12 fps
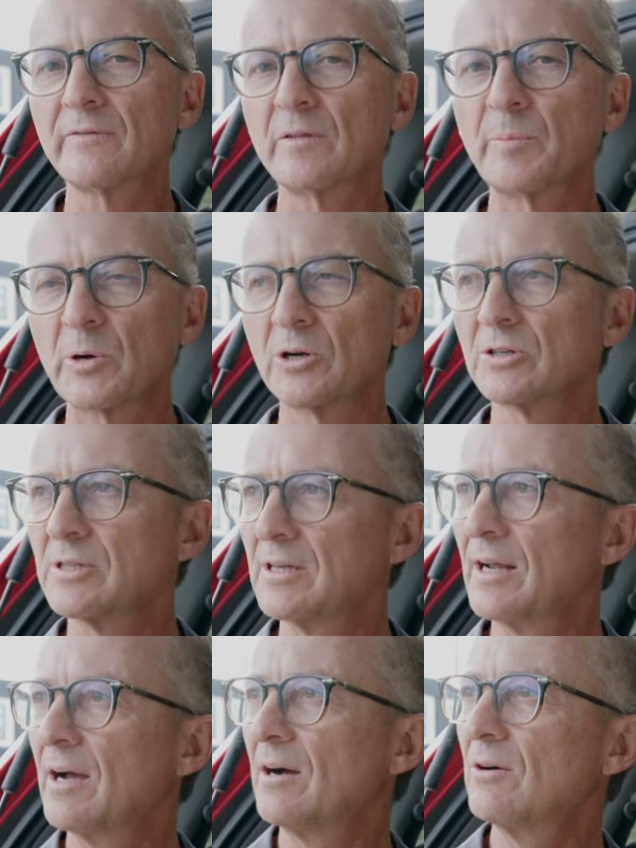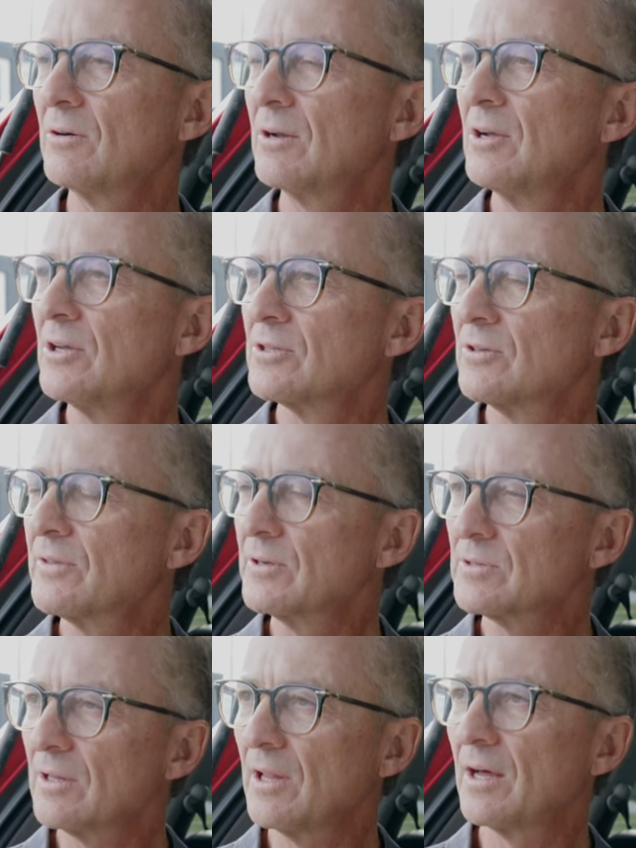of the person out so
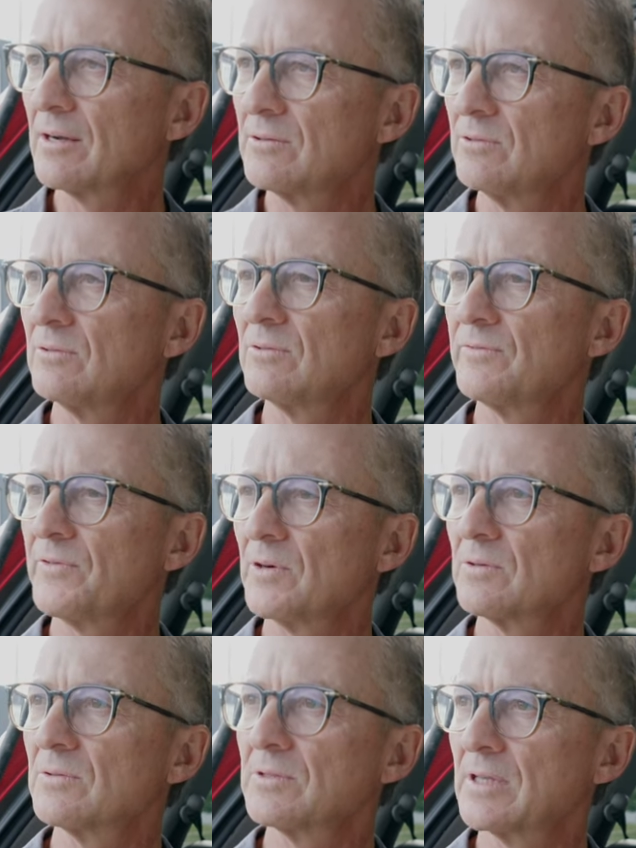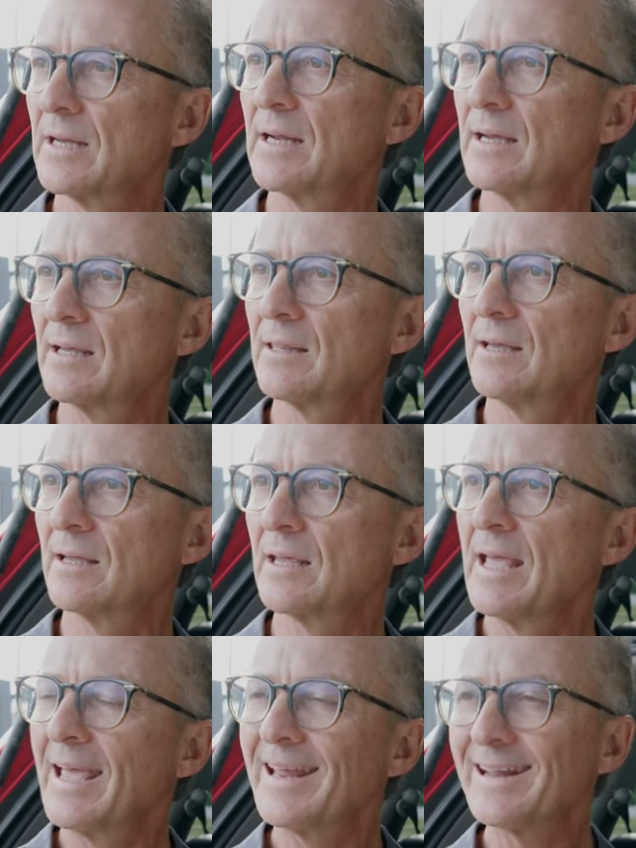there's a lot of cool photos today i think
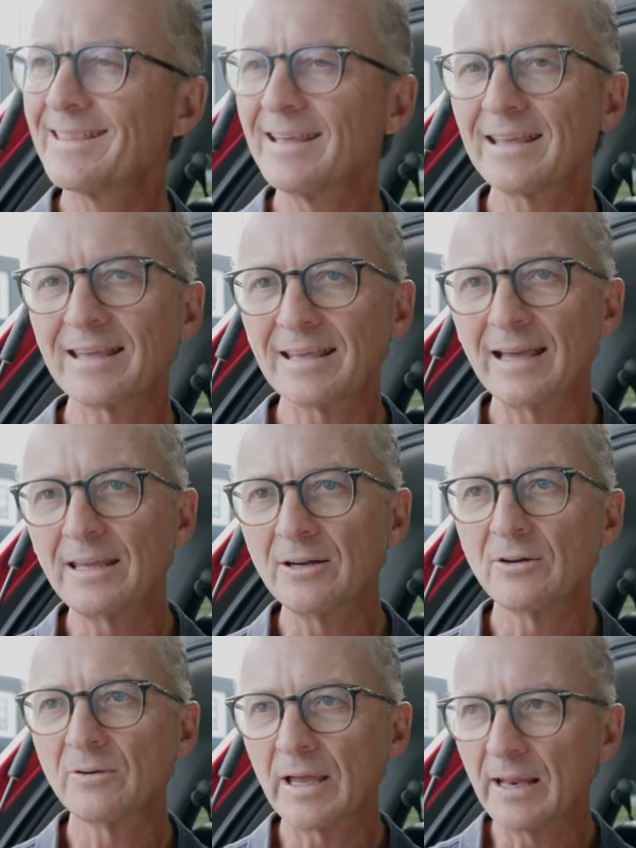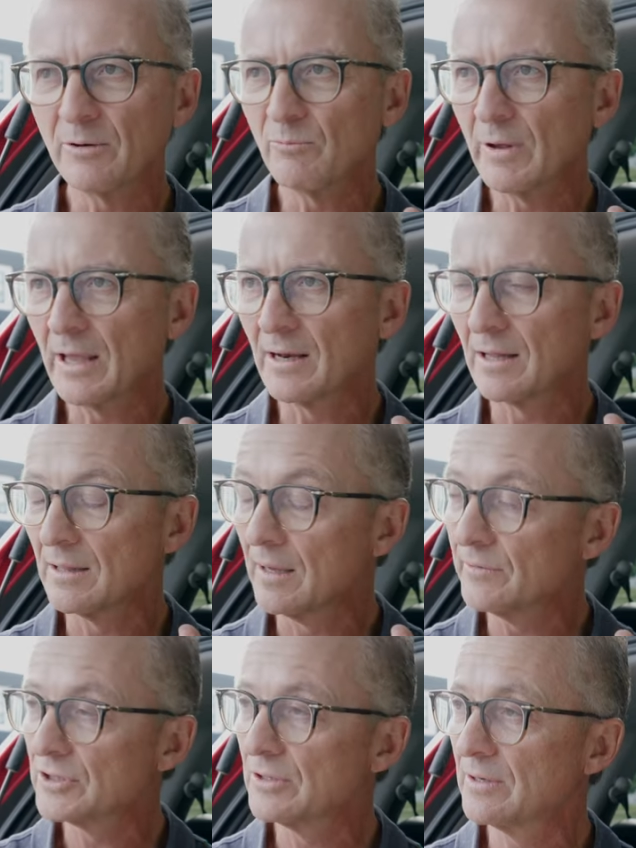and i think you know, and, and I
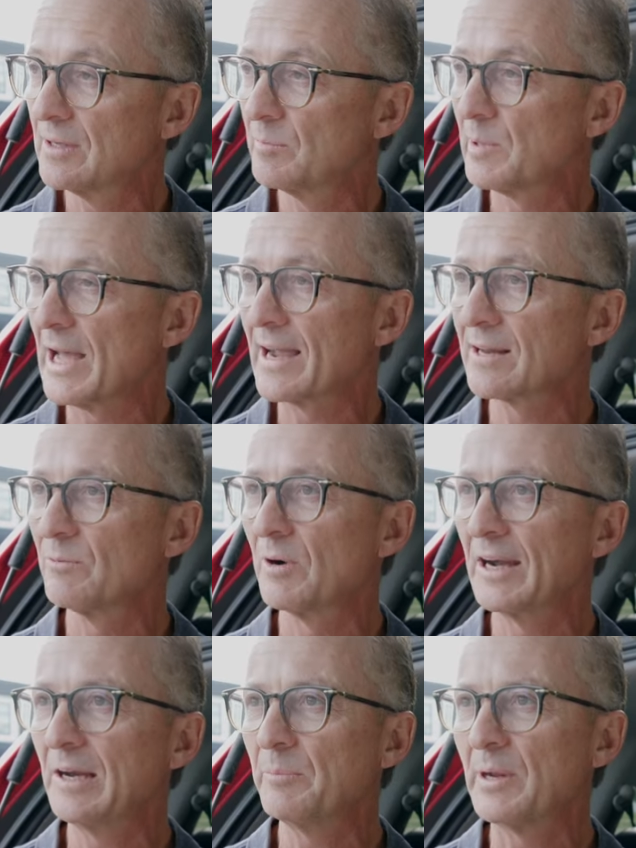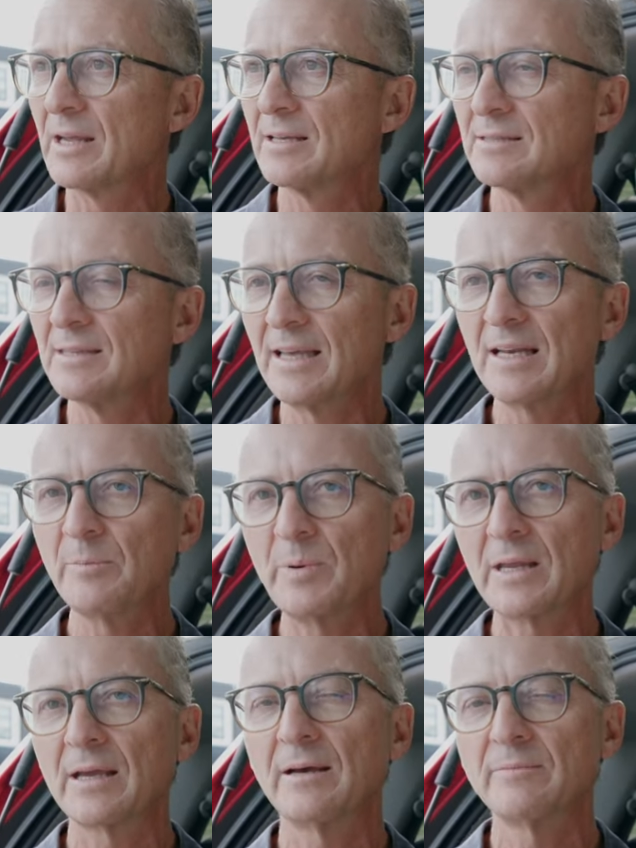love shooting in black and white because then it
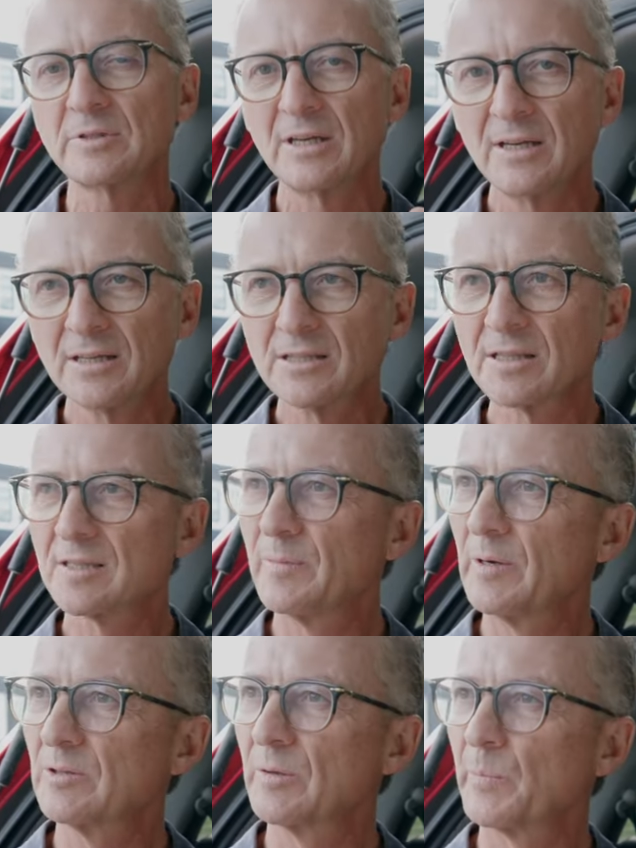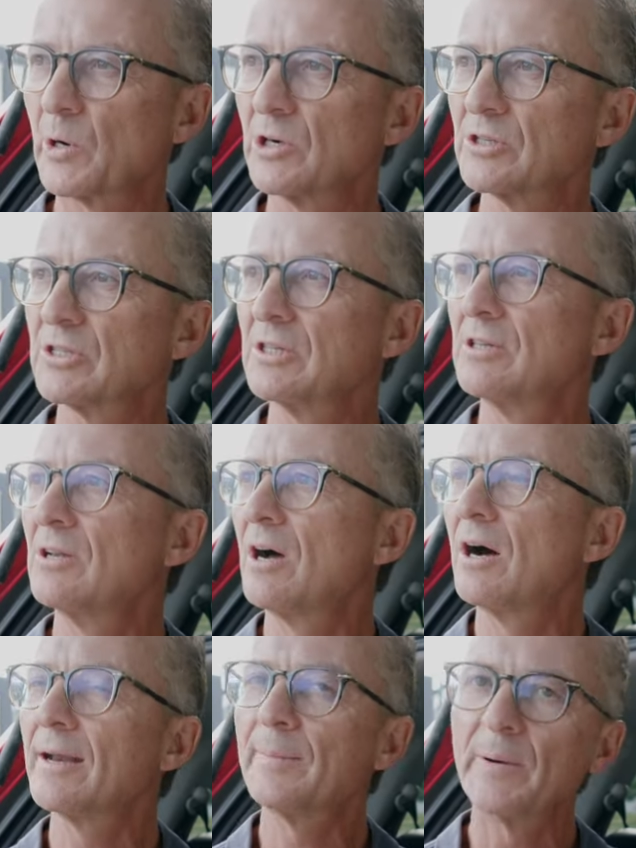becomes just about the person,
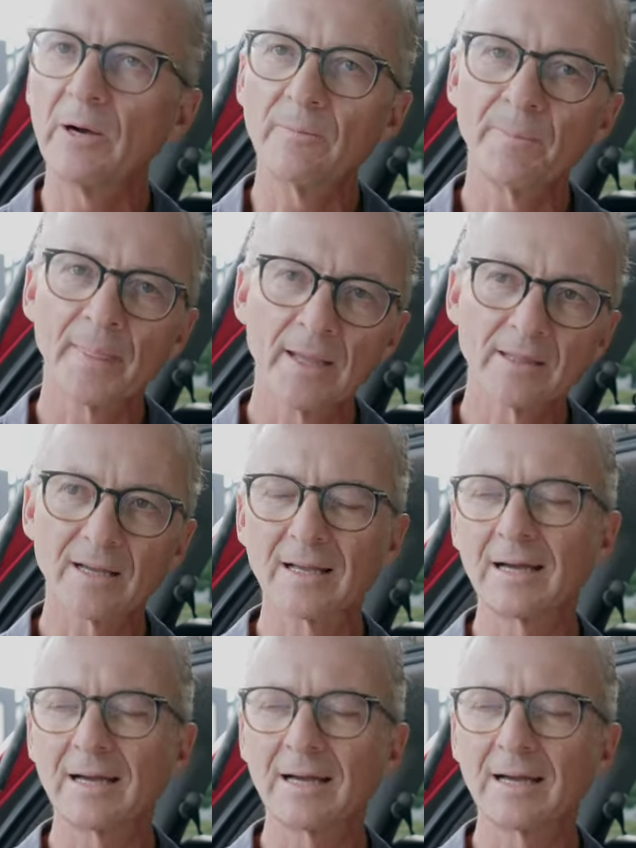not about the